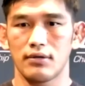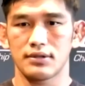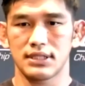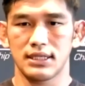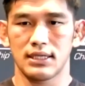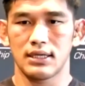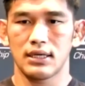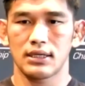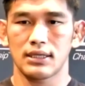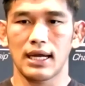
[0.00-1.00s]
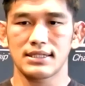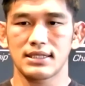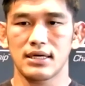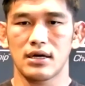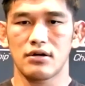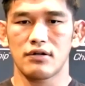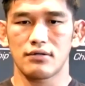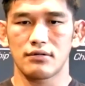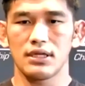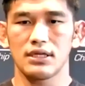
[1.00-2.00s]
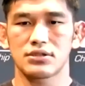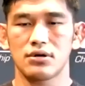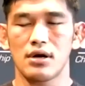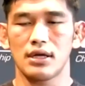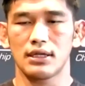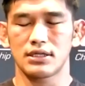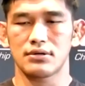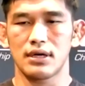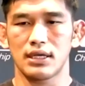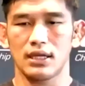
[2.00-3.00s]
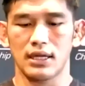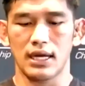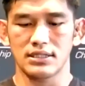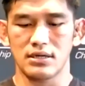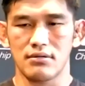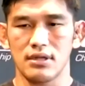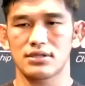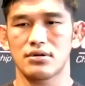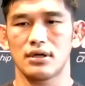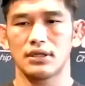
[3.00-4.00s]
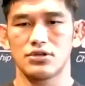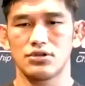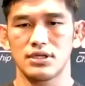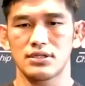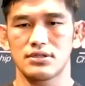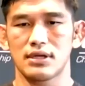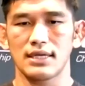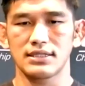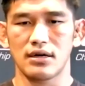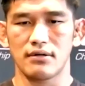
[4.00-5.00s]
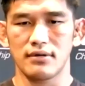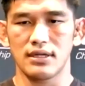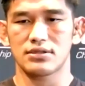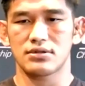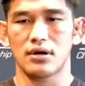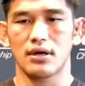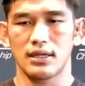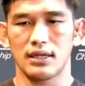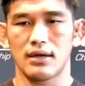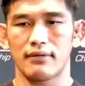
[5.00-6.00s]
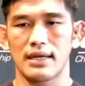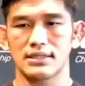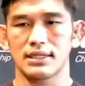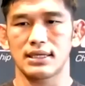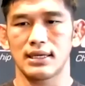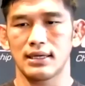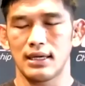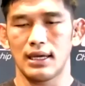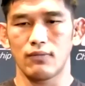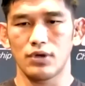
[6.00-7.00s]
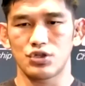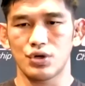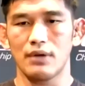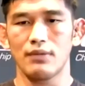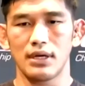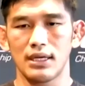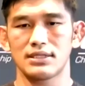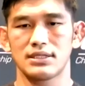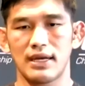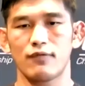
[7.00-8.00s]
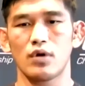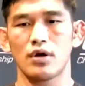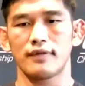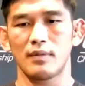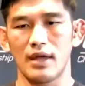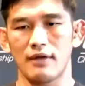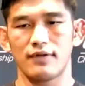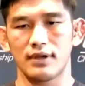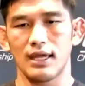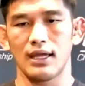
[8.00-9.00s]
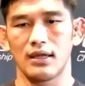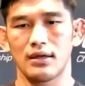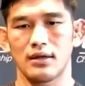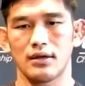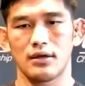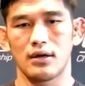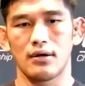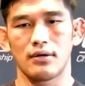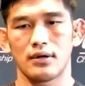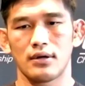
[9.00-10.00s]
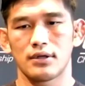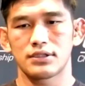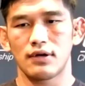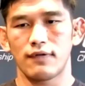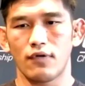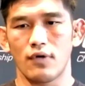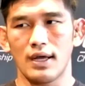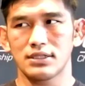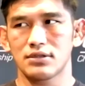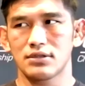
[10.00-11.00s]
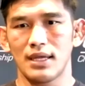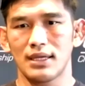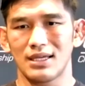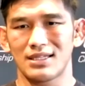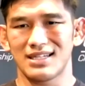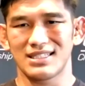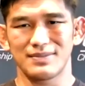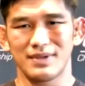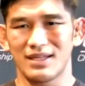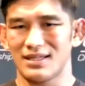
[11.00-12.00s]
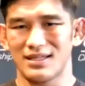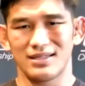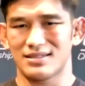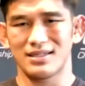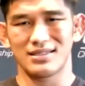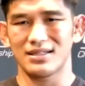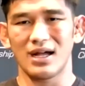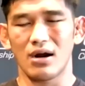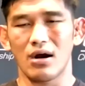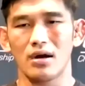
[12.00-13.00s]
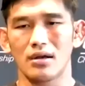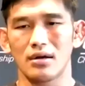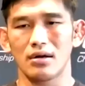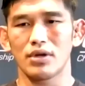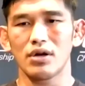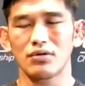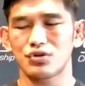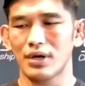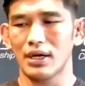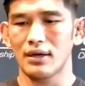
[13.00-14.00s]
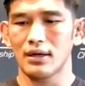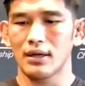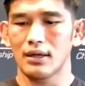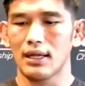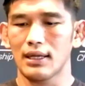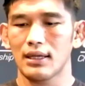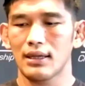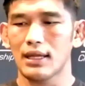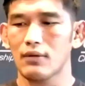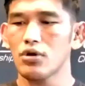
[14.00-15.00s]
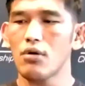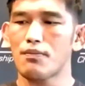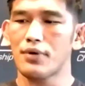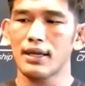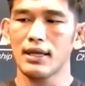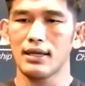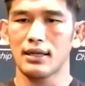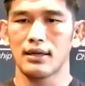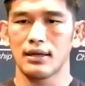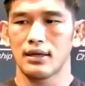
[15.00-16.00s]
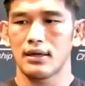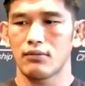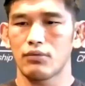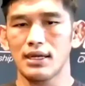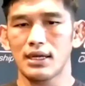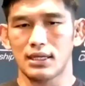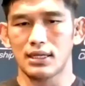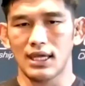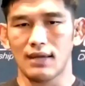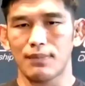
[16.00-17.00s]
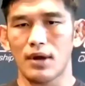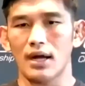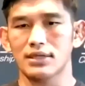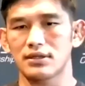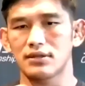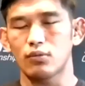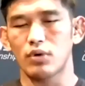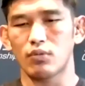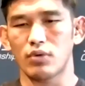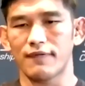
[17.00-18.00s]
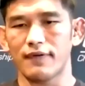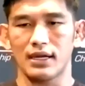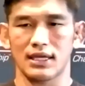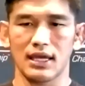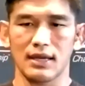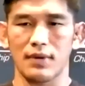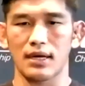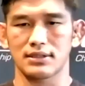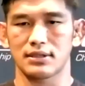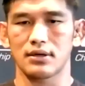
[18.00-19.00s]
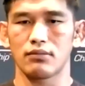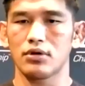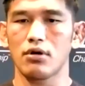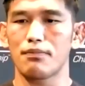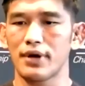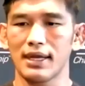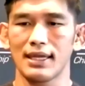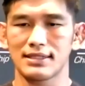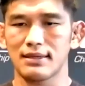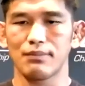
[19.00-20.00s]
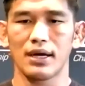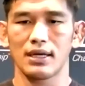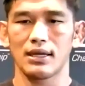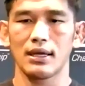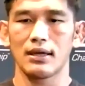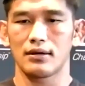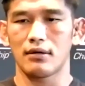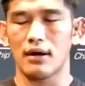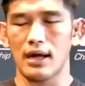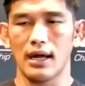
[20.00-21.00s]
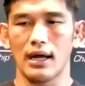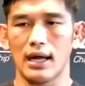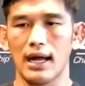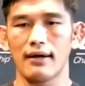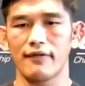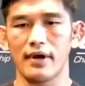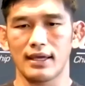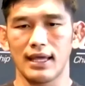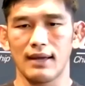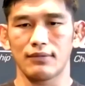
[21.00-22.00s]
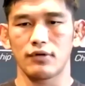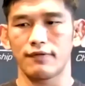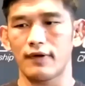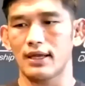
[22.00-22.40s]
see guys that are really strong in their striking, guys that are really strong in their jiu-jitsu, guys that are really strong in their wrestling. And we train with each and every one of them every day, you know? So for us to make the adjustment, it's not hard. You know, we don't train, we don't bring in a kickboxer when we fight a kickboxer. We don't bring in somebody, you know, out of our camp to fight